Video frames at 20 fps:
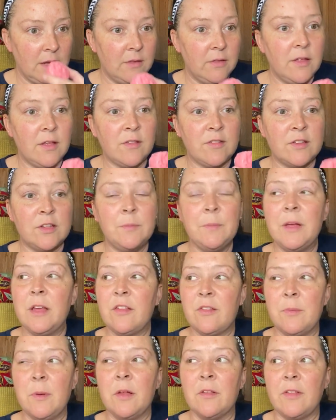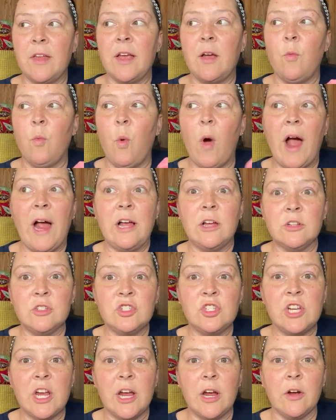This to me smells like wild
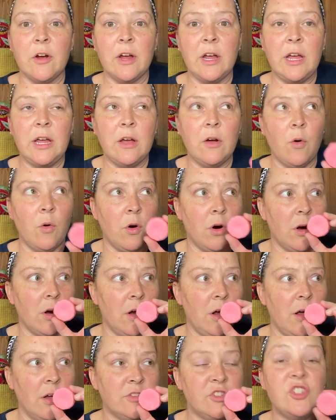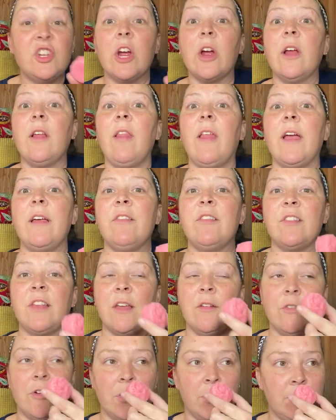cherry or a cherry
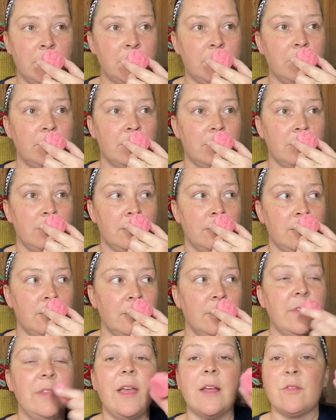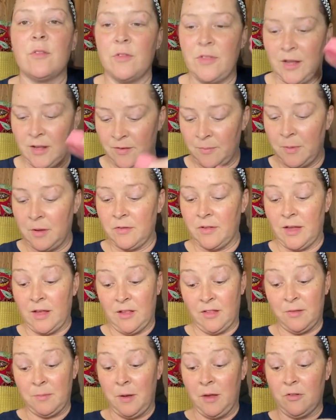lifesaver. That's what that smells like.
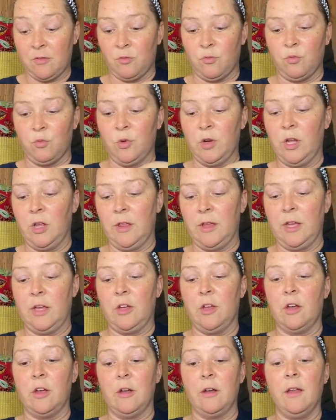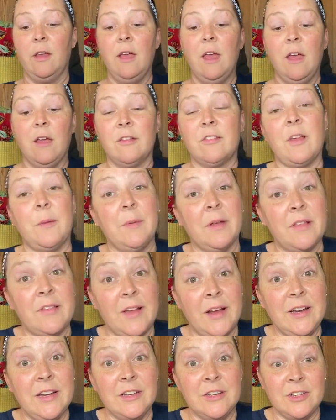It smells really good. So I'm
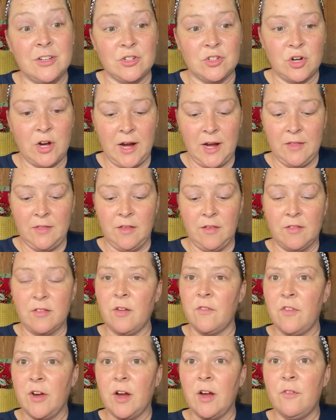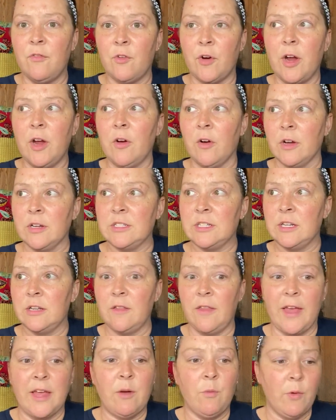excited to try these. They're very
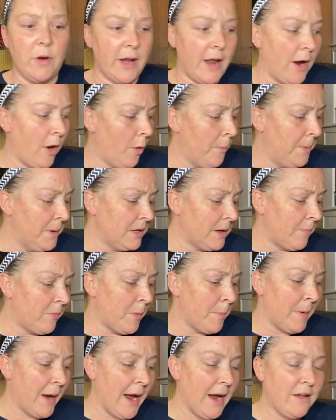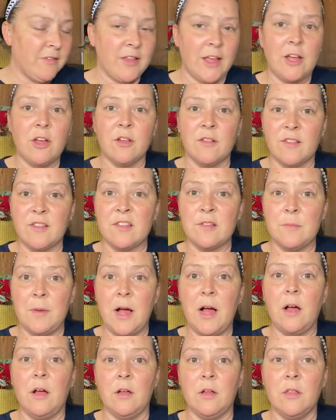fragranted. Like when I opened up the box, I could
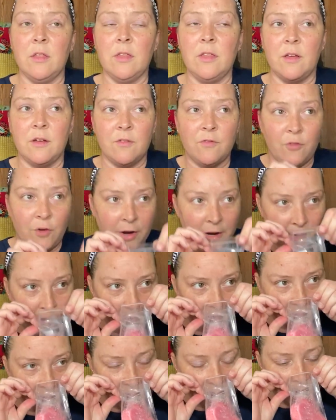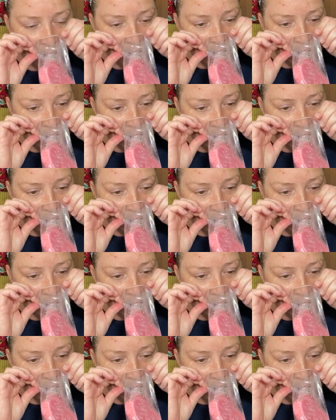smell the fragrance.